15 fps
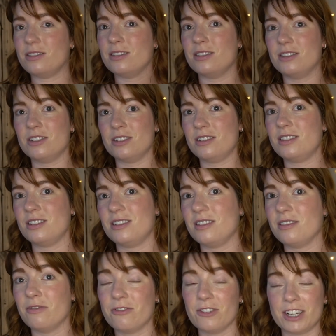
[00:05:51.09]
it's just
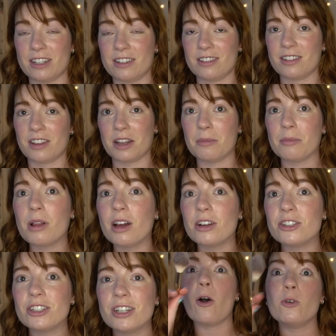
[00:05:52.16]
a freaking stunning blush.